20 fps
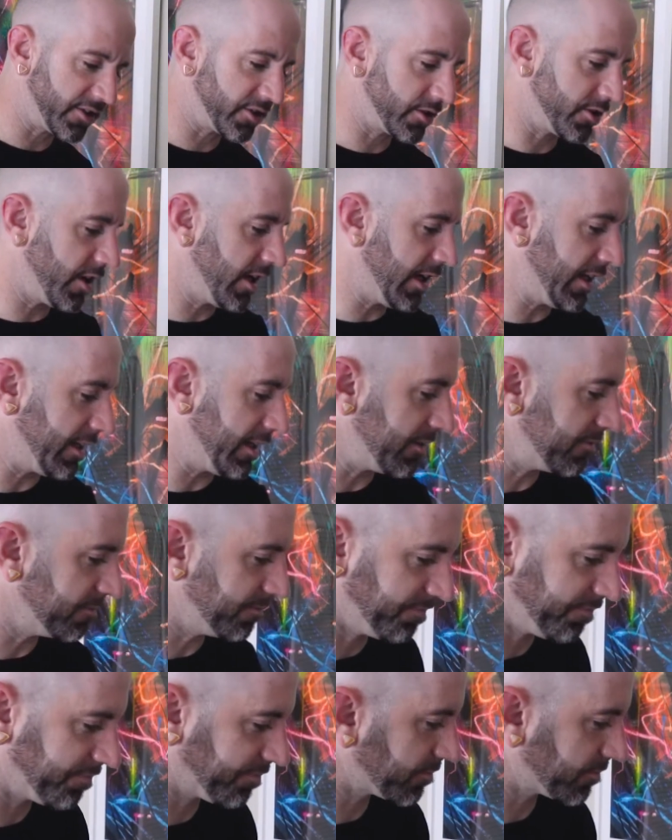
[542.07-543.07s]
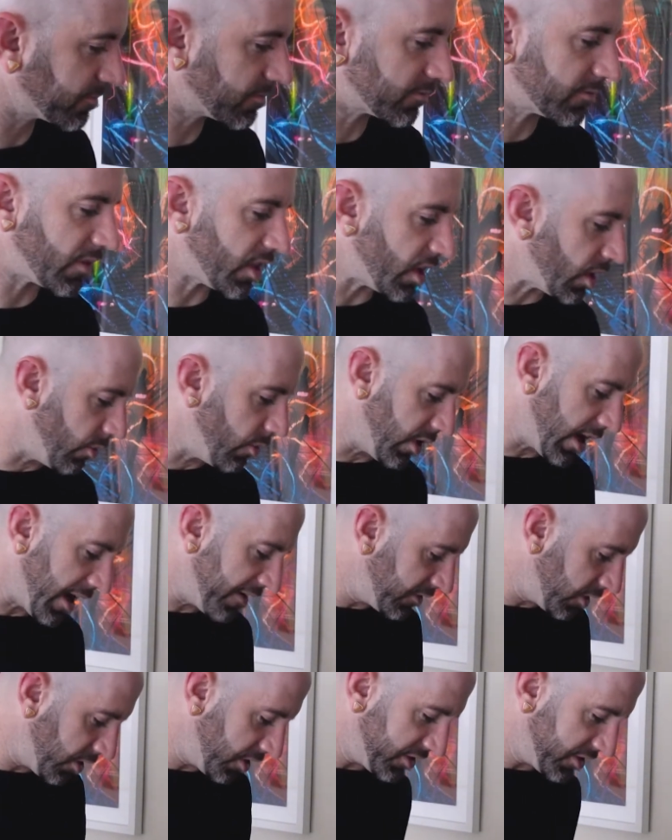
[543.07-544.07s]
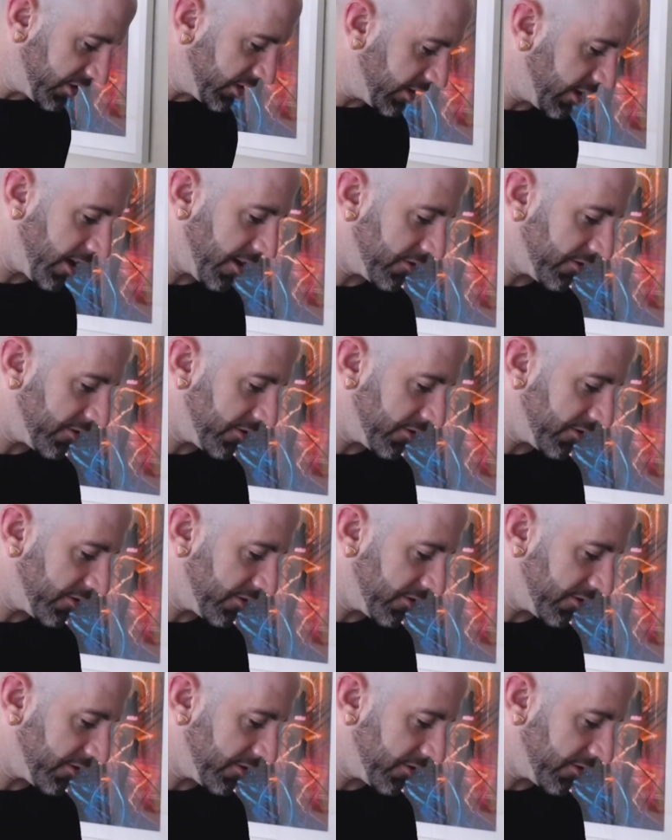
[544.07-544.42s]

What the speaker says: strain? And what I've noticed year